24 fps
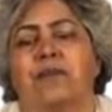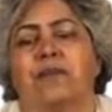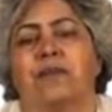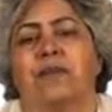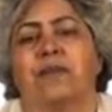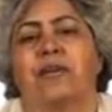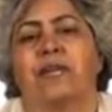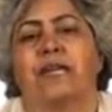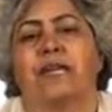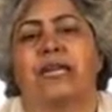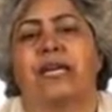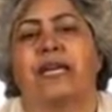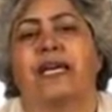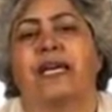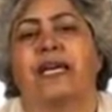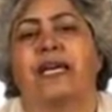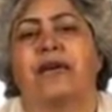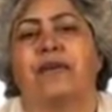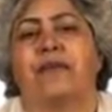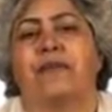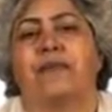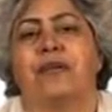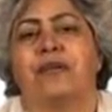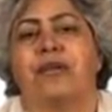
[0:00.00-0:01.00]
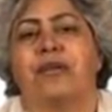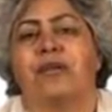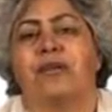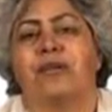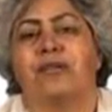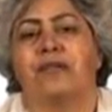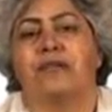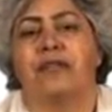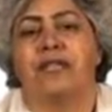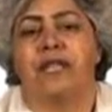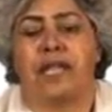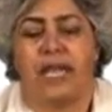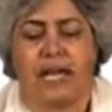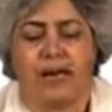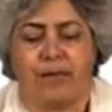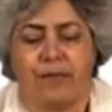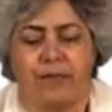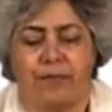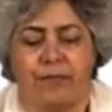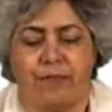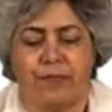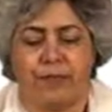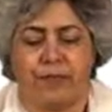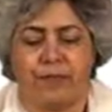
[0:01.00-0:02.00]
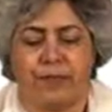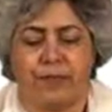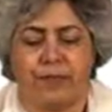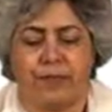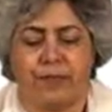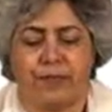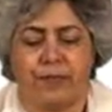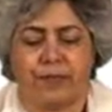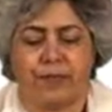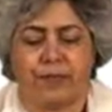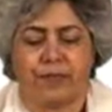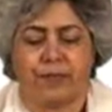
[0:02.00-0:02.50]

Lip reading: became the emperor.